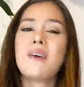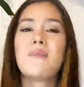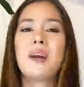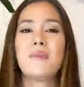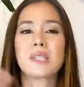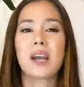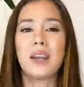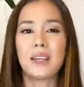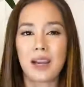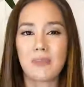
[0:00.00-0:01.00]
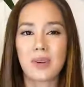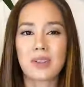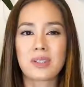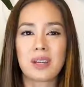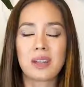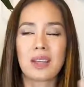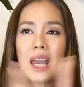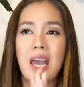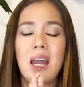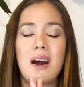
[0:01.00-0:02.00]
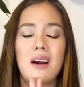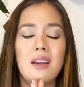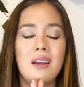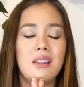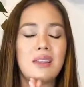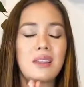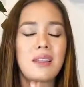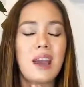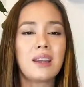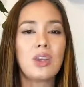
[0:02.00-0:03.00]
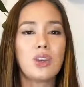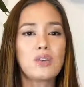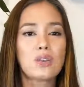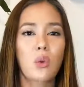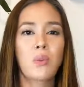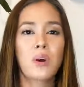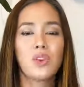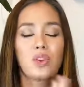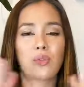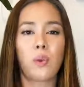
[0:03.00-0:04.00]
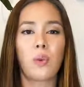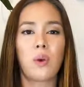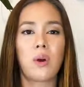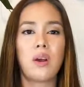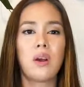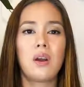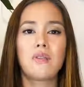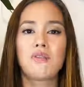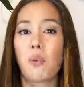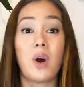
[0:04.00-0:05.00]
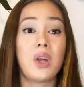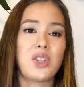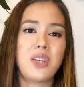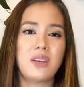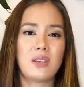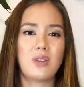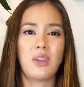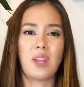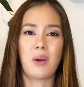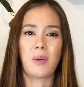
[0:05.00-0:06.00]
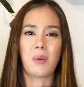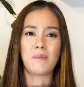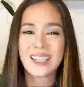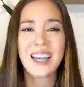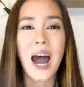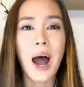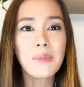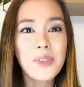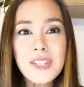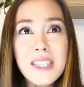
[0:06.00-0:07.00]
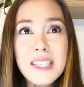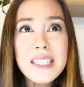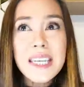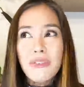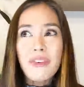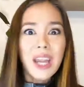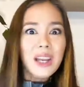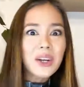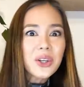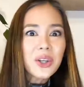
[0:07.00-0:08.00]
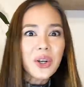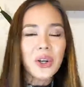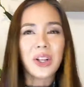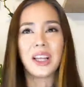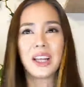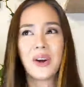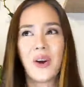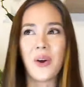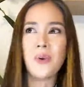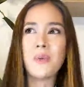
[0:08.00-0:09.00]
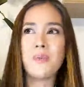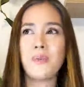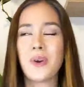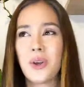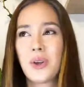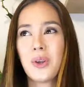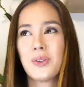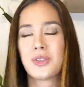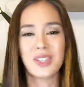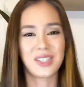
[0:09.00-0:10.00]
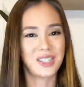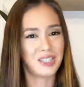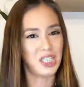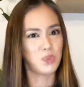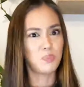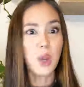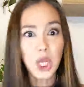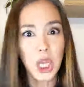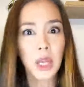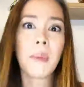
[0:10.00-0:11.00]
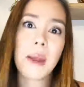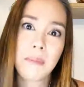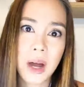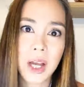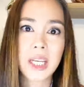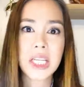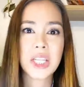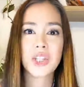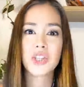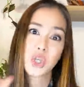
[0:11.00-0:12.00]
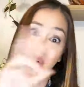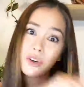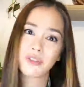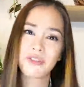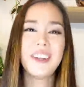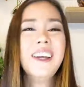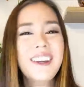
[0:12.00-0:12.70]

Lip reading: my name is Cay Kuijpers, and again, I Thank you so much for watching this video. I'm just this regular girl at home who's just speaking my mind, sort of.